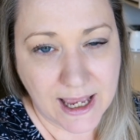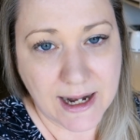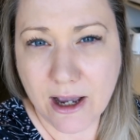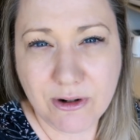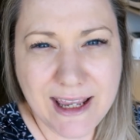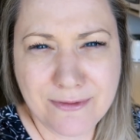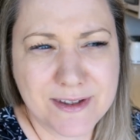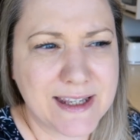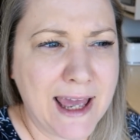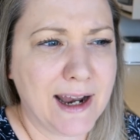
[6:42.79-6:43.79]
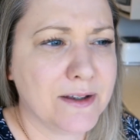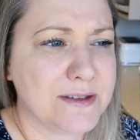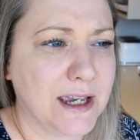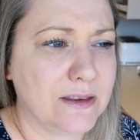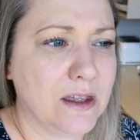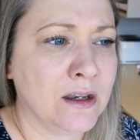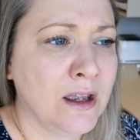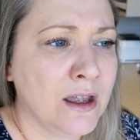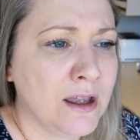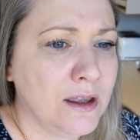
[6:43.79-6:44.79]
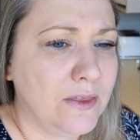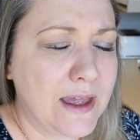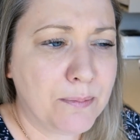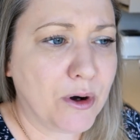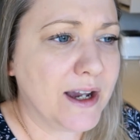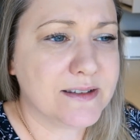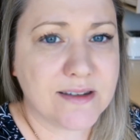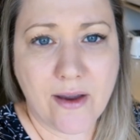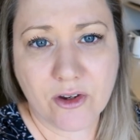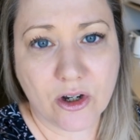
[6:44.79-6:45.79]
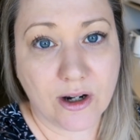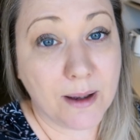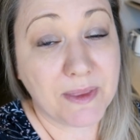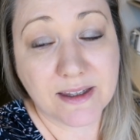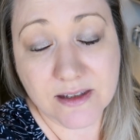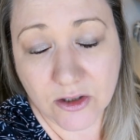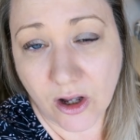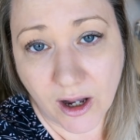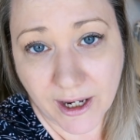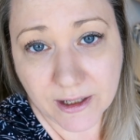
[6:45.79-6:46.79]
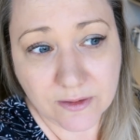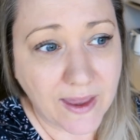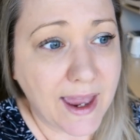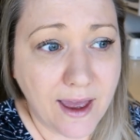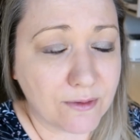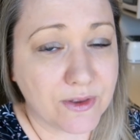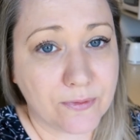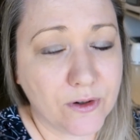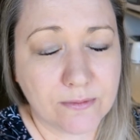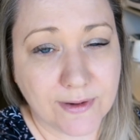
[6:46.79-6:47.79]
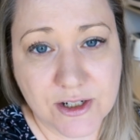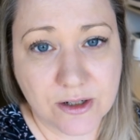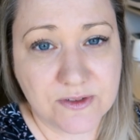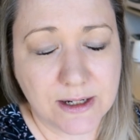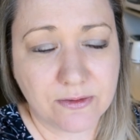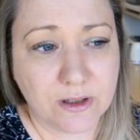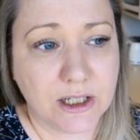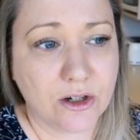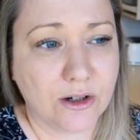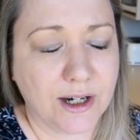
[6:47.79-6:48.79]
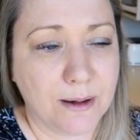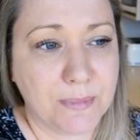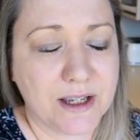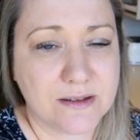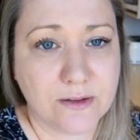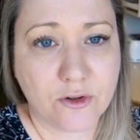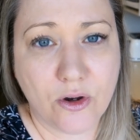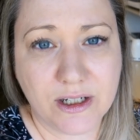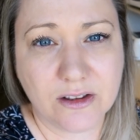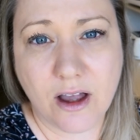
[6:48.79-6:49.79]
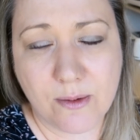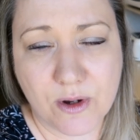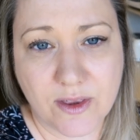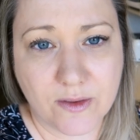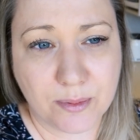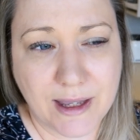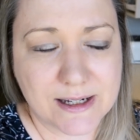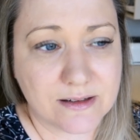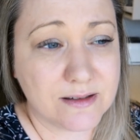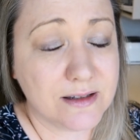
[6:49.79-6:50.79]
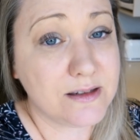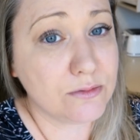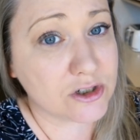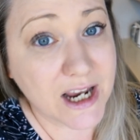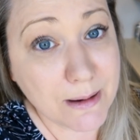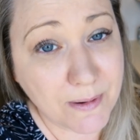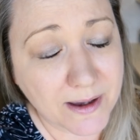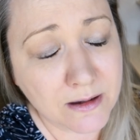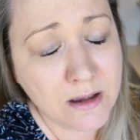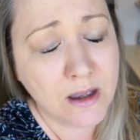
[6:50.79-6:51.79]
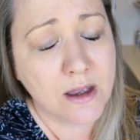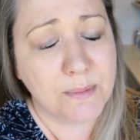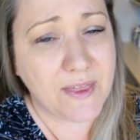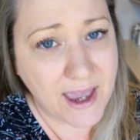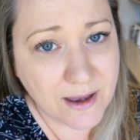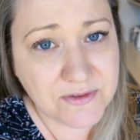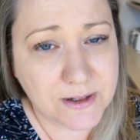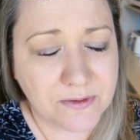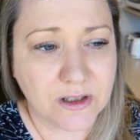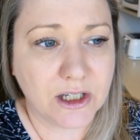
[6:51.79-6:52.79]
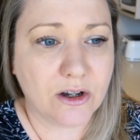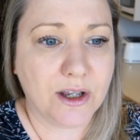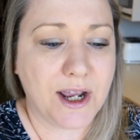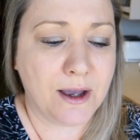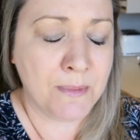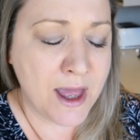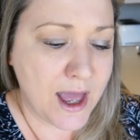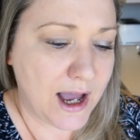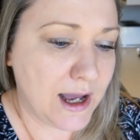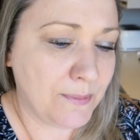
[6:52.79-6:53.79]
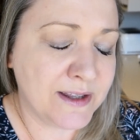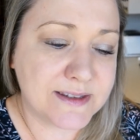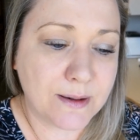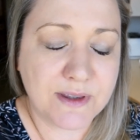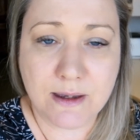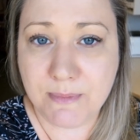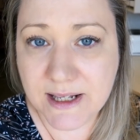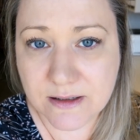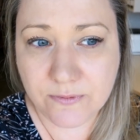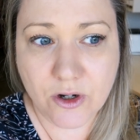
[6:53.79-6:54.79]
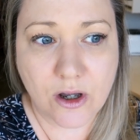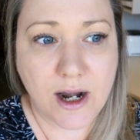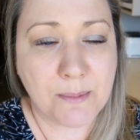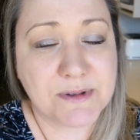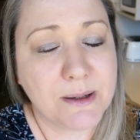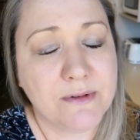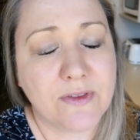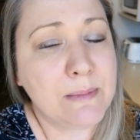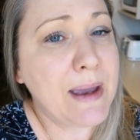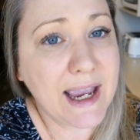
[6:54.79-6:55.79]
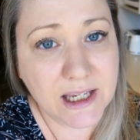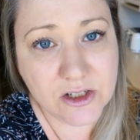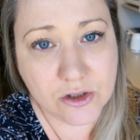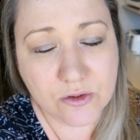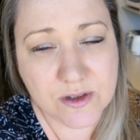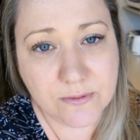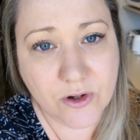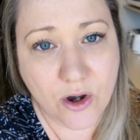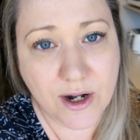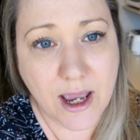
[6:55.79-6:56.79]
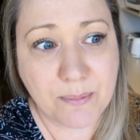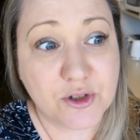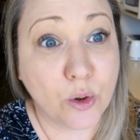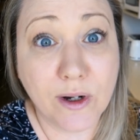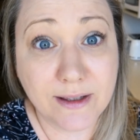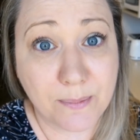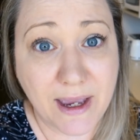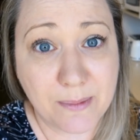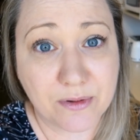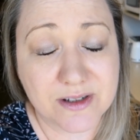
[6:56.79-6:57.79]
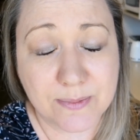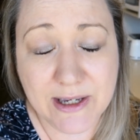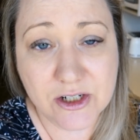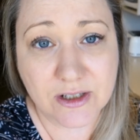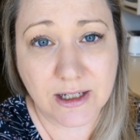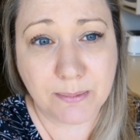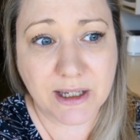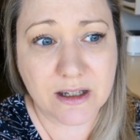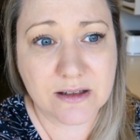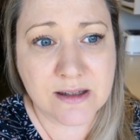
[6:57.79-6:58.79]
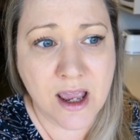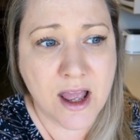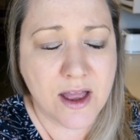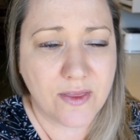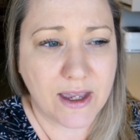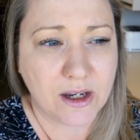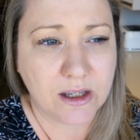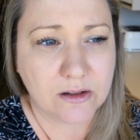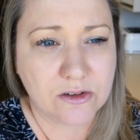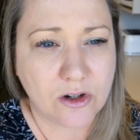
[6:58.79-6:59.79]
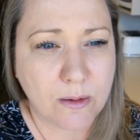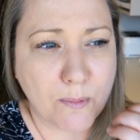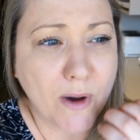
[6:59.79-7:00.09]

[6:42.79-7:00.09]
And Aldi have this ad out saying that their prices haven't gone up. That's a lie. They have. Their fruit and veg have definitely gone up because they've gone in line with other places. They're still cheaper, but they have definitely gone up. And some of their meats have gone up. Some of their packaged goods have gone up. Toilet paper especially, because they don't.